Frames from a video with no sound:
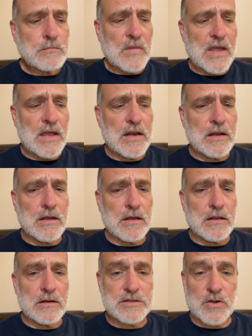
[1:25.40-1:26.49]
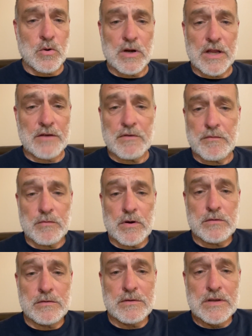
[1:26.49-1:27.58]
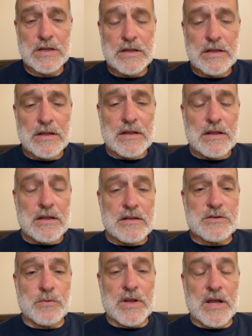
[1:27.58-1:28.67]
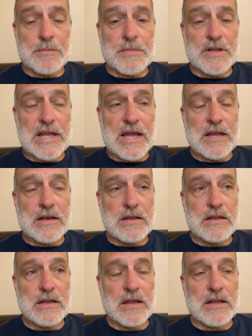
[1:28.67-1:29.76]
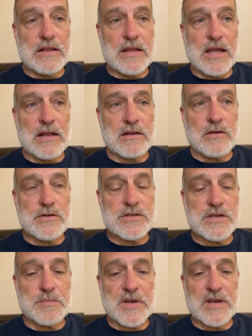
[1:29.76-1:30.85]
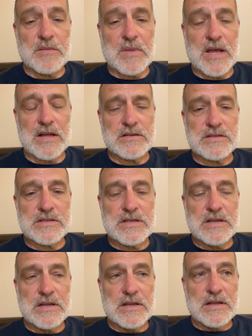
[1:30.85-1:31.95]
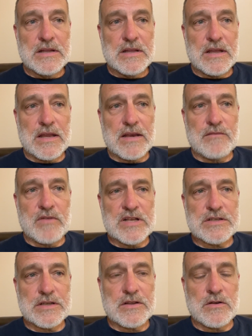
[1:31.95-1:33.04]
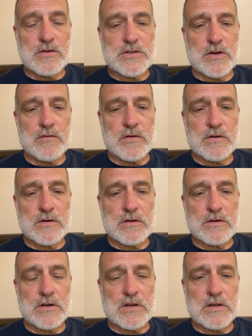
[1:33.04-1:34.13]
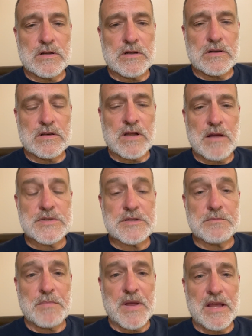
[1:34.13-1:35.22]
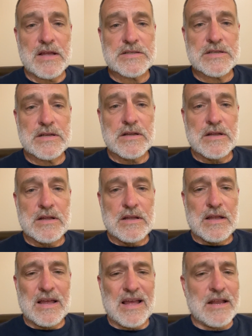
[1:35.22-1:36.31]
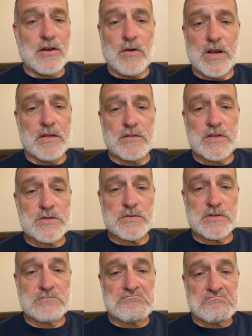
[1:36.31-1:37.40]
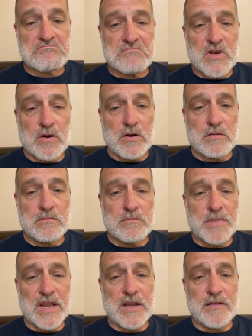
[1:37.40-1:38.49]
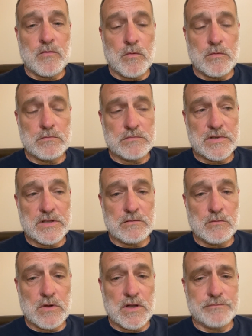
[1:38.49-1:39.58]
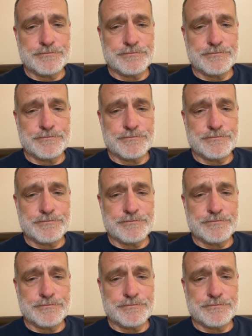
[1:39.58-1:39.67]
and there's the Coeur d'Alene River Road. So we hopped on that, and that goes up into the mountains and eventually goes over Thompson Pass. I had no idea if this was dirt, paved, what.